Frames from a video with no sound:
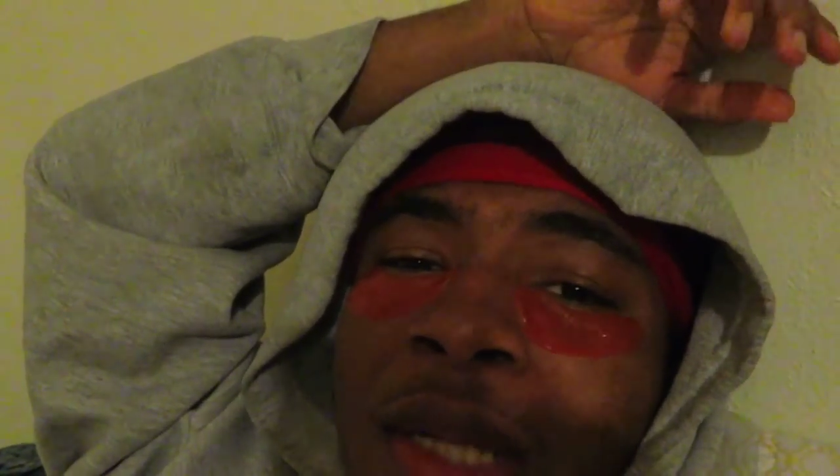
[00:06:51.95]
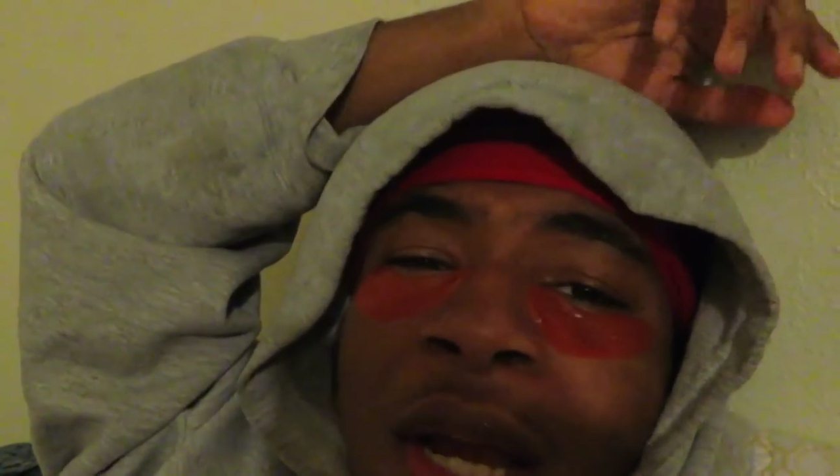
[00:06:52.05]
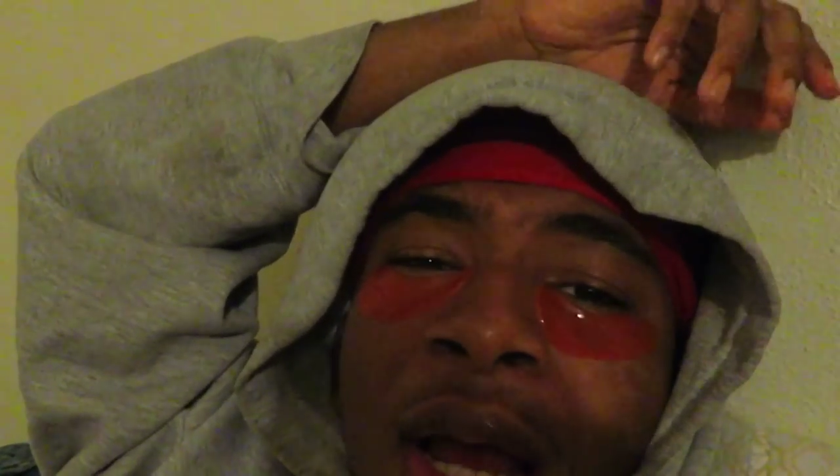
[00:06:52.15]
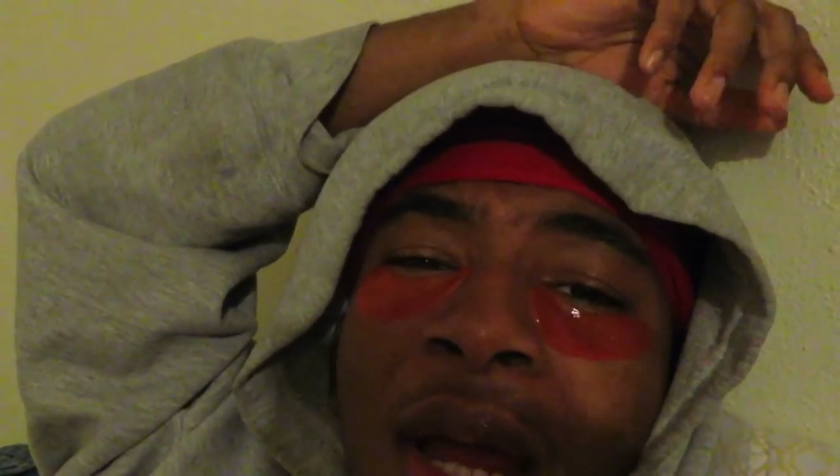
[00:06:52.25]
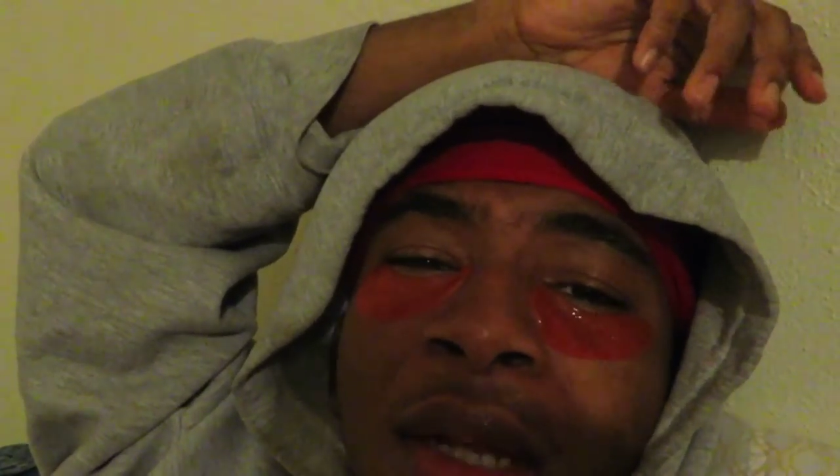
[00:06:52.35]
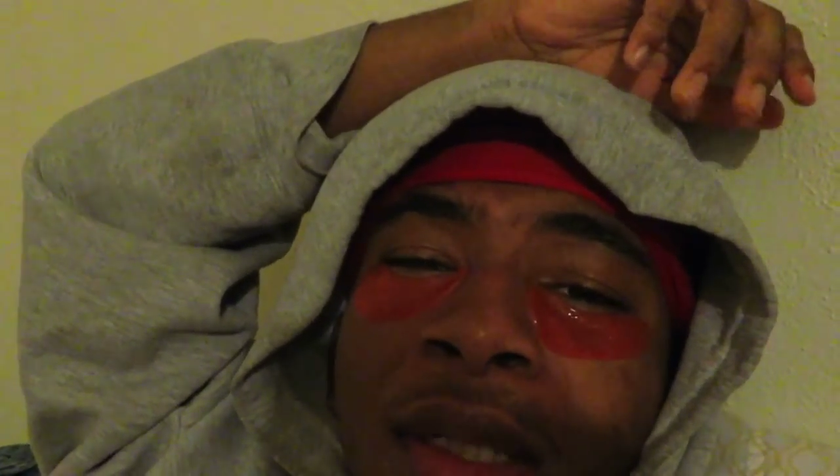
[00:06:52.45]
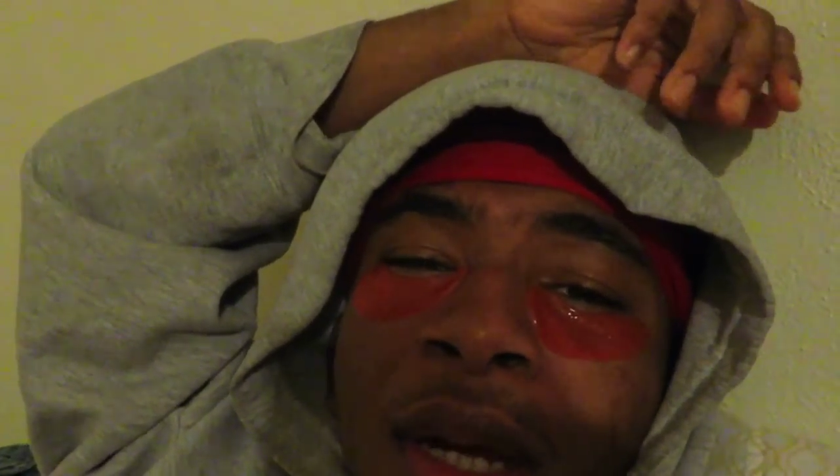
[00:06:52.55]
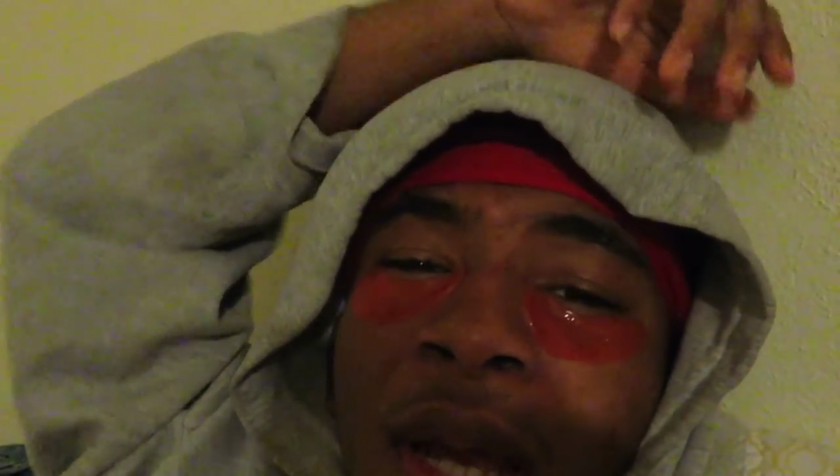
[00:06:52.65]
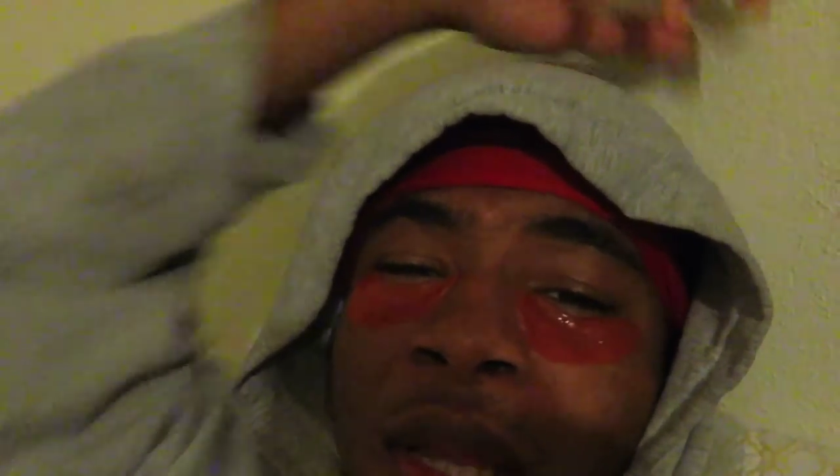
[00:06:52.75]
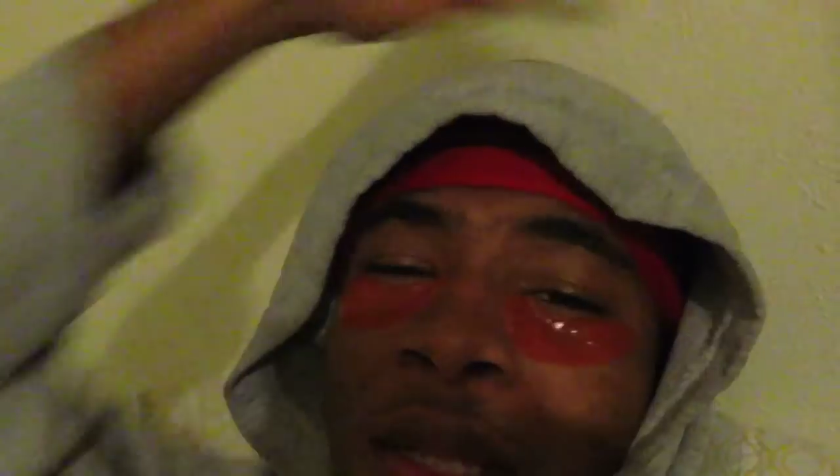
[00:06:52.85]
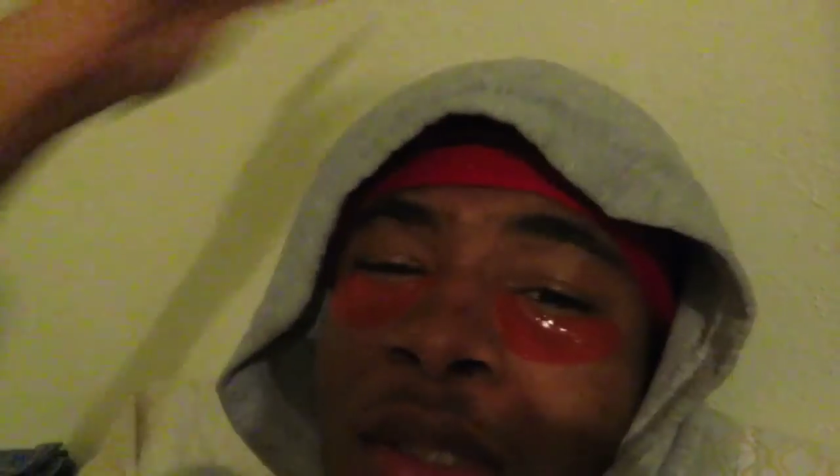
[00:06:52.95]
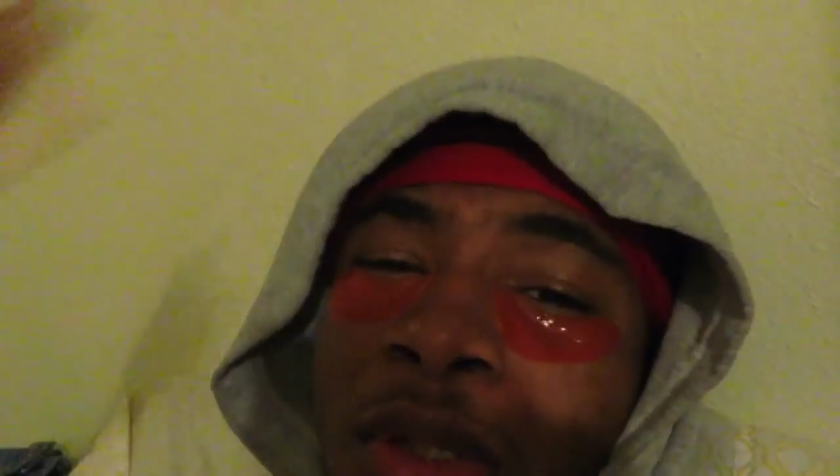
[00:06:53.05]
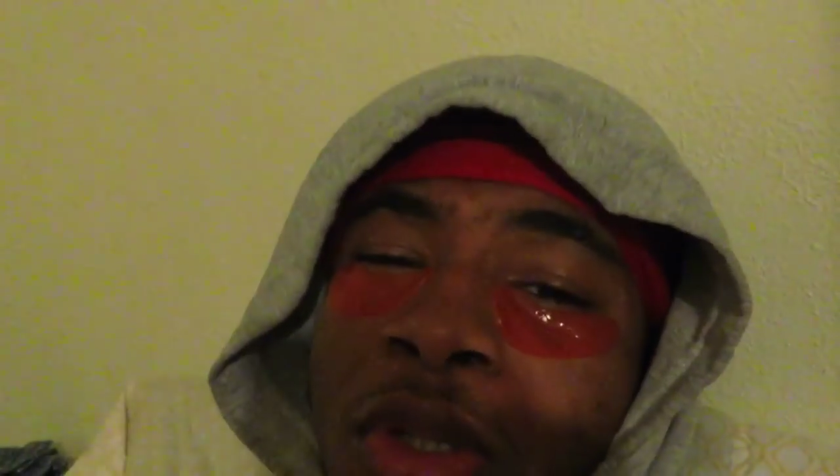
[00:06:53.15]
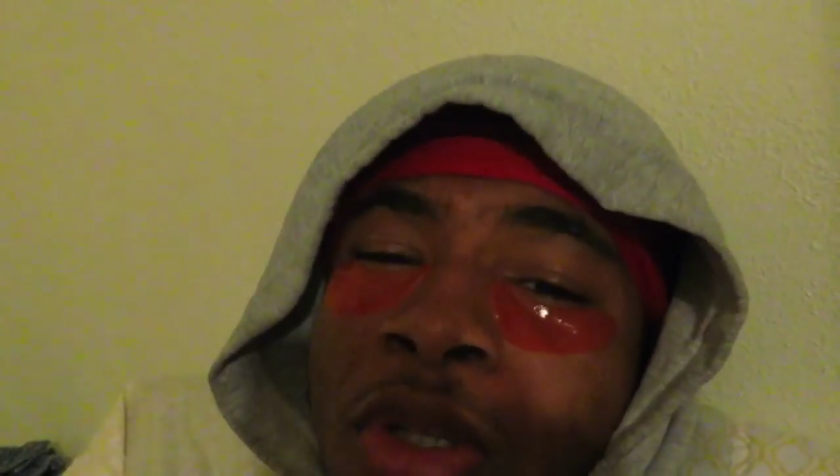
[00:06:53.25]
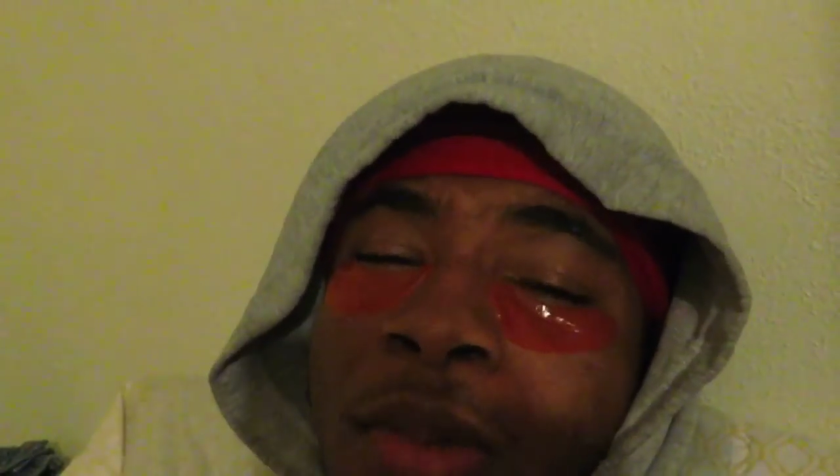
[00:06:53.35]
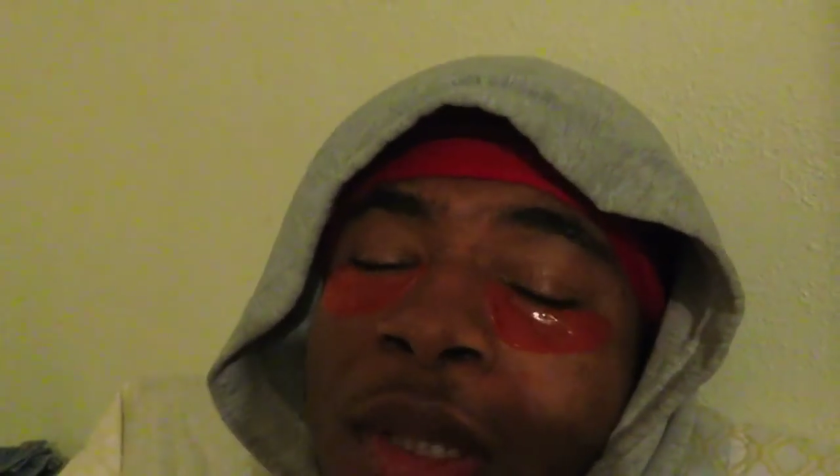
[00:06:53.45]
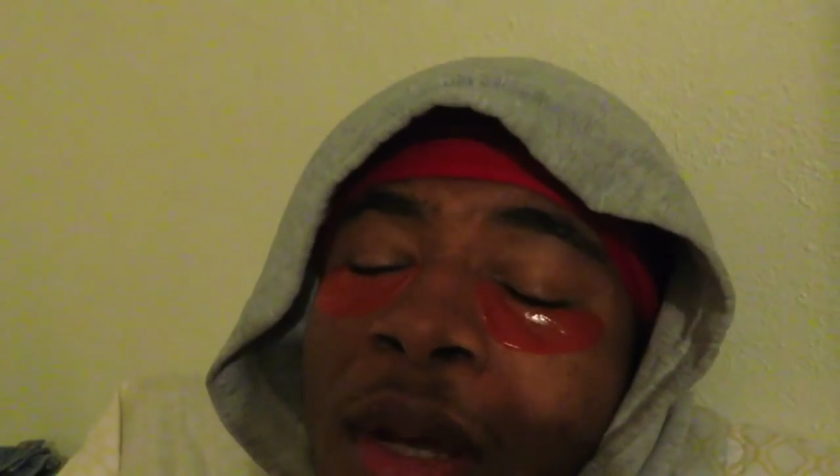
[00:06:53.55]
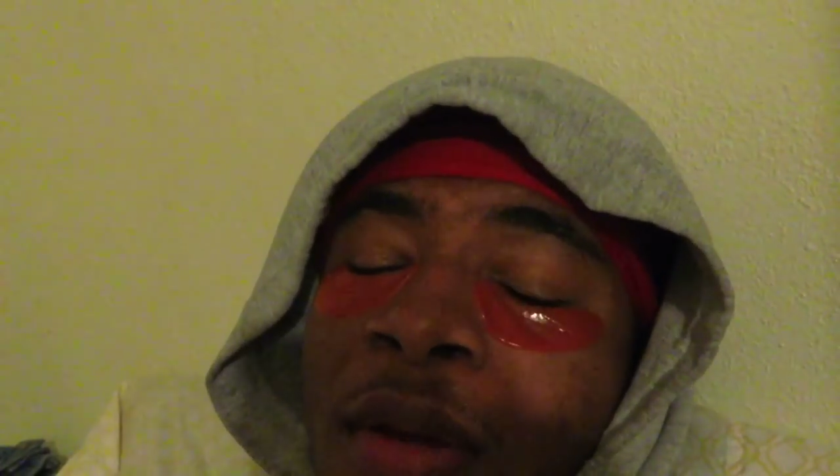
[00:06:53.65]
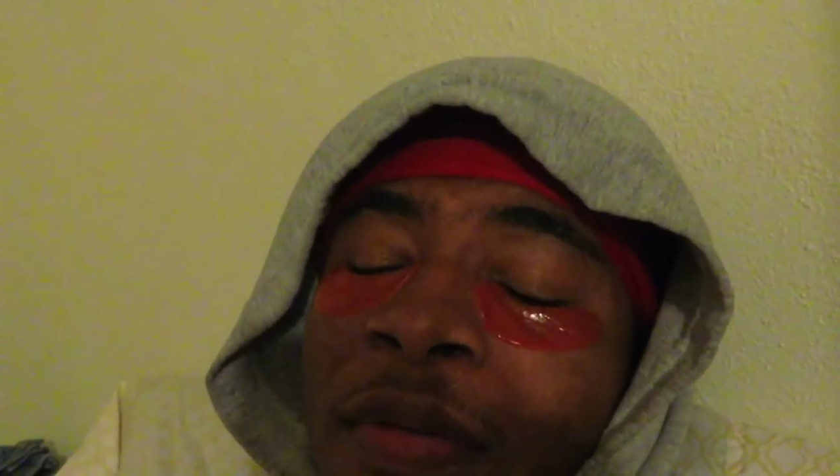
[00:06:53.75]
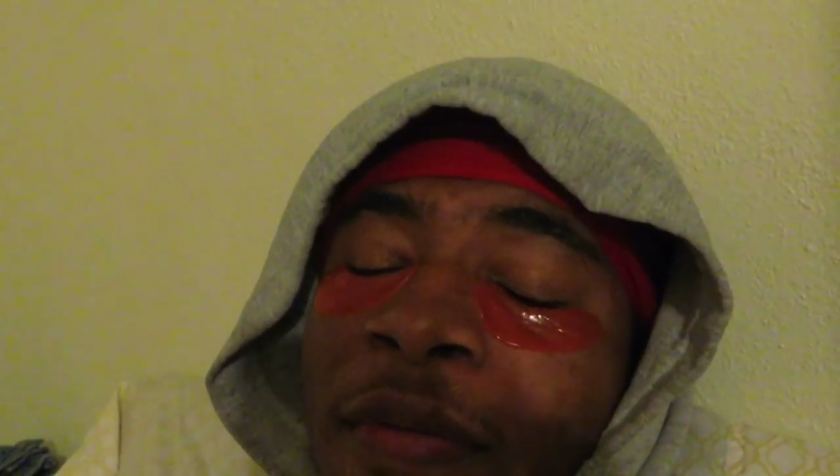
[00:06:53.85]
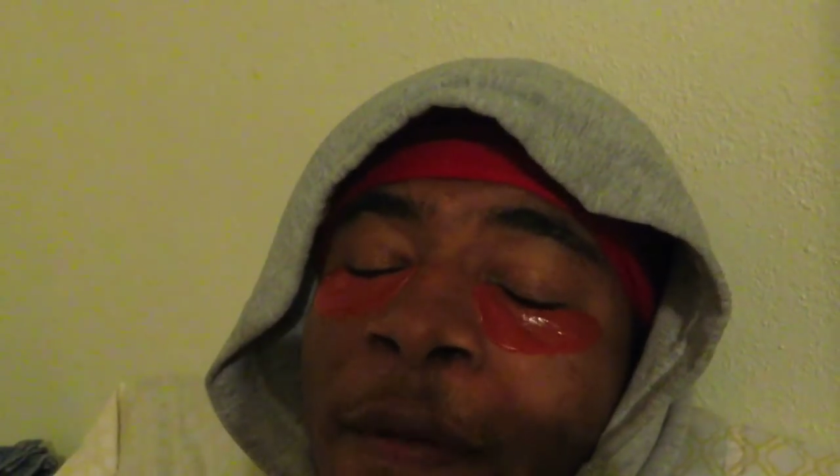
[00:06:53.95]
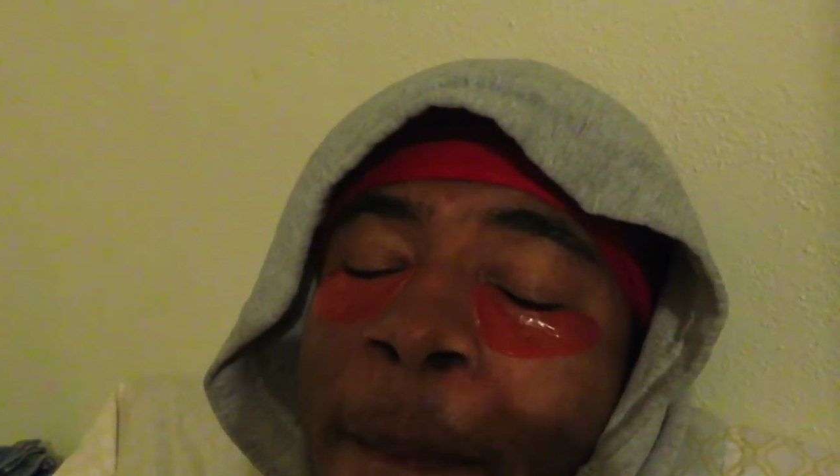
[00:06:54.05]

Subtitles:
I kind of suck at this YouTube stuff.